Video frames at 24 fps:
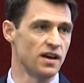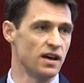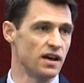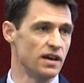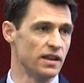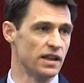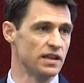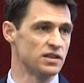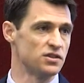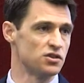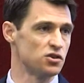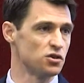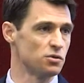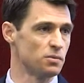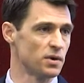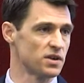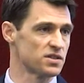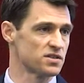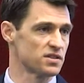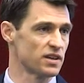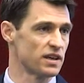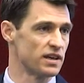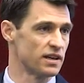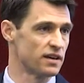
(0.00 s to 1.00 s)
and then 2
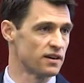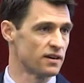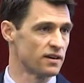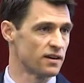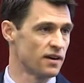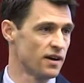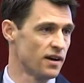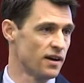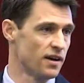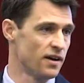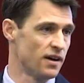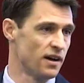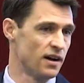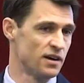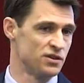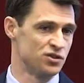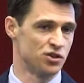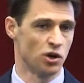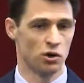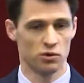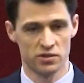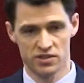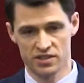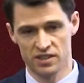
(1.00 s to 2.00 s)
months later,
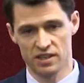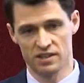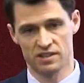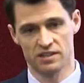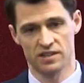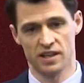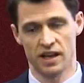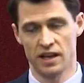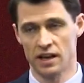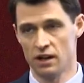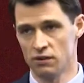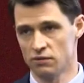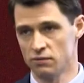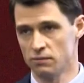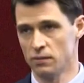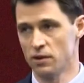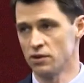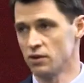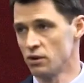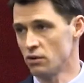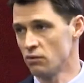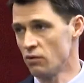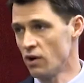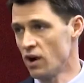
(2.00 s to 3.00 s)
Joe sticks his head out from
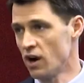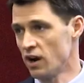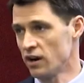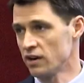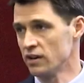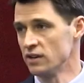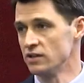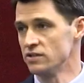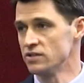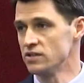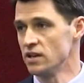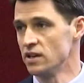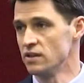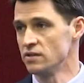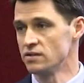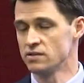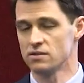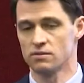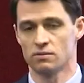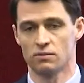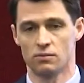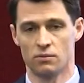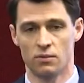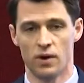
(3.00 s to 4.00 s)
under a rock and
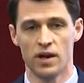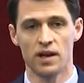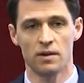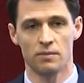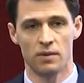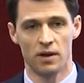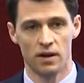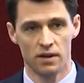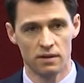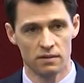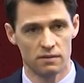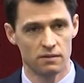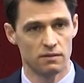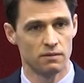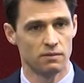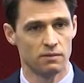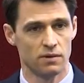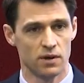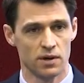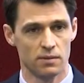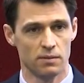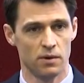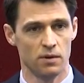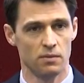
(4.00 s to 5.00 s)
says, wait a minute,
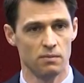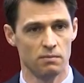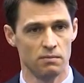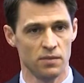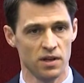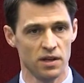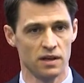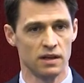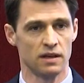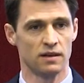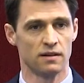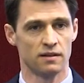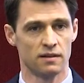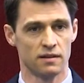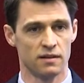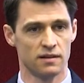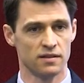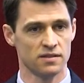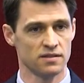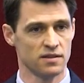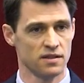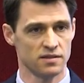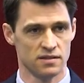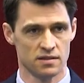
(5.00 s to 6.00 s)
what about me?
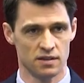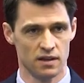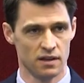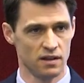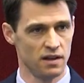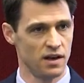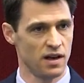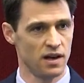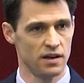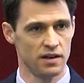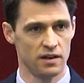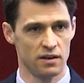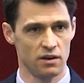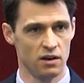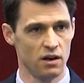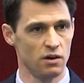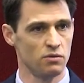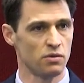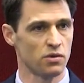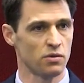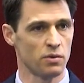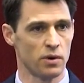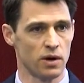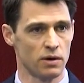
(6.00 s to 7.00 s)
This doesn't align at all
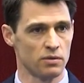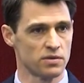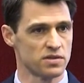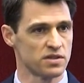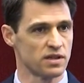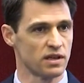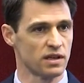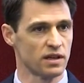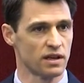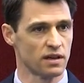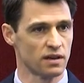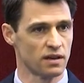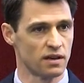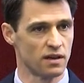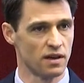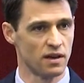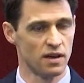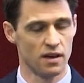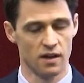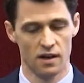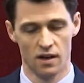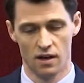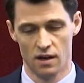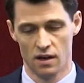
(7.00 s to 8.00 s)
with what I was thinking.
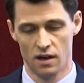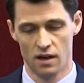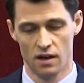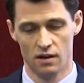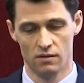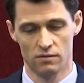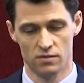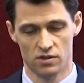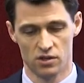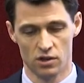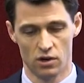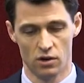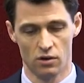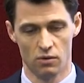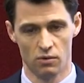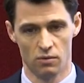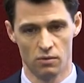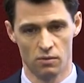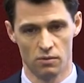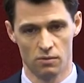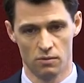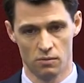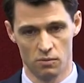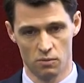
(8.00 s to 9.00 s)
So
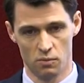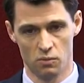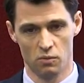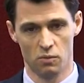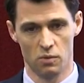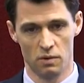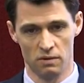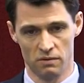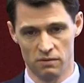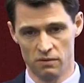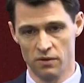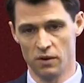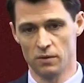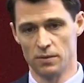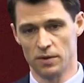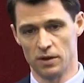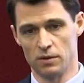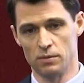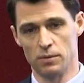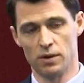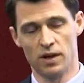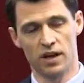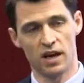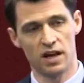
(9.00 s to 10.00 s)
we've developed a
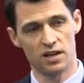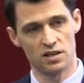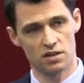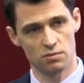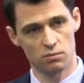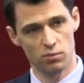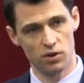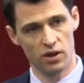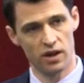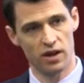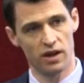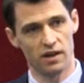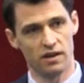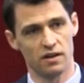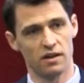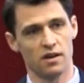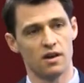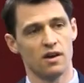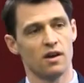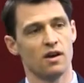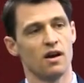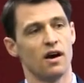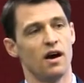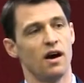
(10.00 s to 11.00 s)
communication plan.
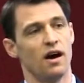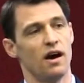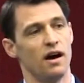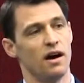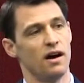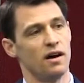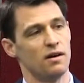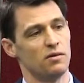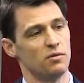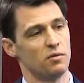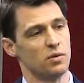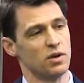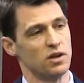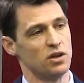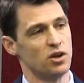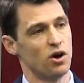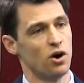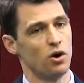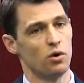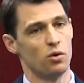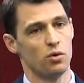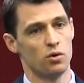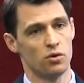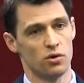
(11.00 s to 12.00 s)
We
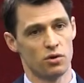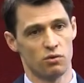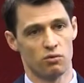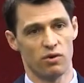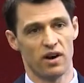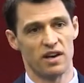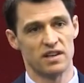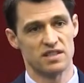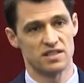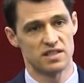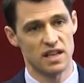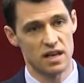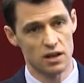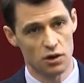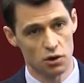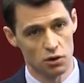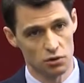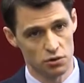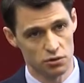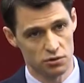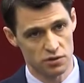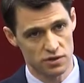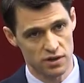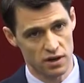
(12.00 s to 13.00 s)
know who the right
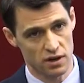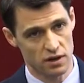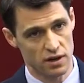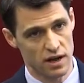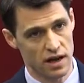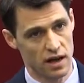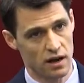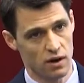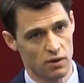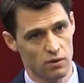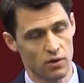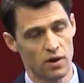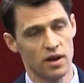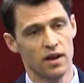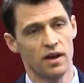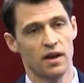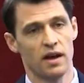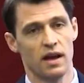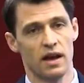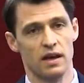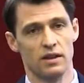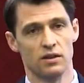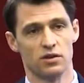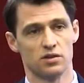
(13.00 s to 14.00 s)
stakeholders are now,
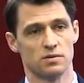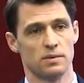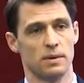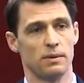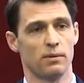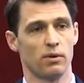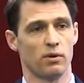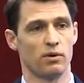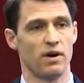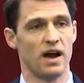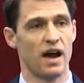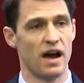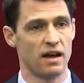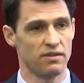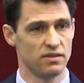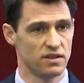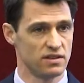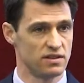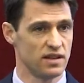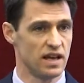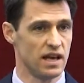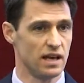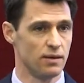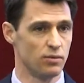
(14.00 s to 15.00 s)
and those people are at the
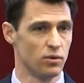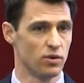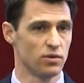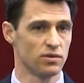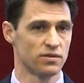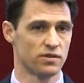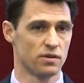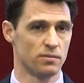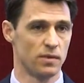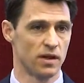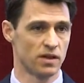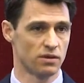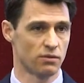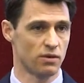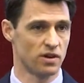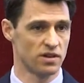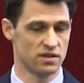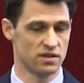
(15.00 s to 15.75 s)
table to make the right